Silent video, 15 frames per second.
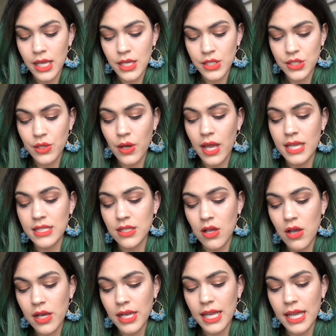So as
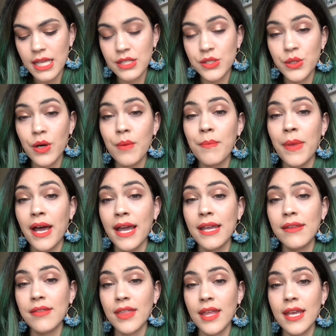long as you are
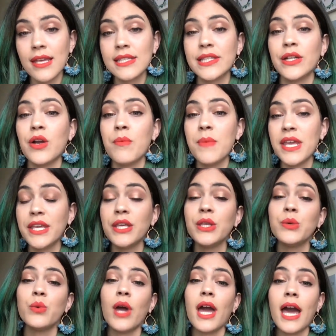buying things that are making
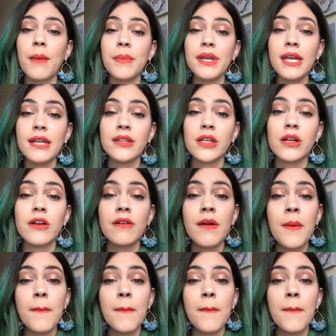you happy and that are